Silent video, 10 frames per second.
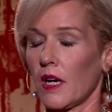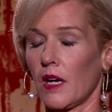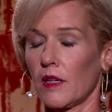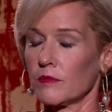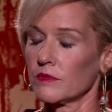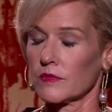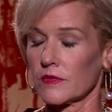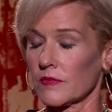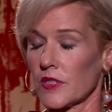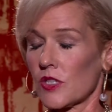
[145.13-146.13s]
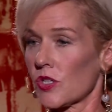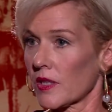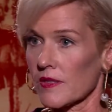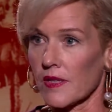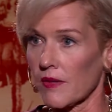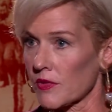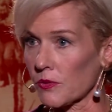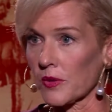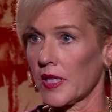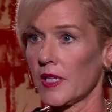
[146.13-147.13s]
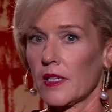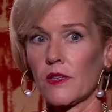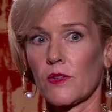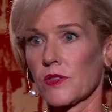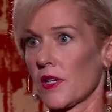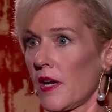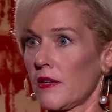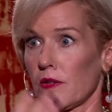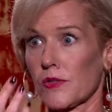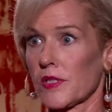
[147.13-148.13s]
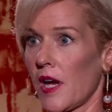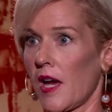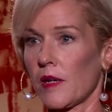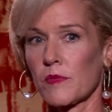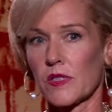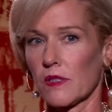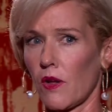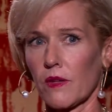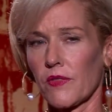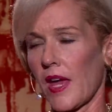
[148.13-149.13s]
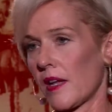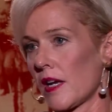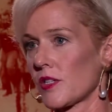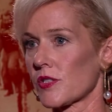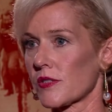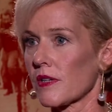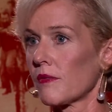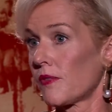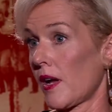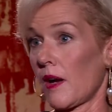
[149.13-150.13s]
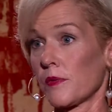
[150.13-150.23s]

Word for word: um, teaching a slave to read at those in those times and all of that. I just, I found, I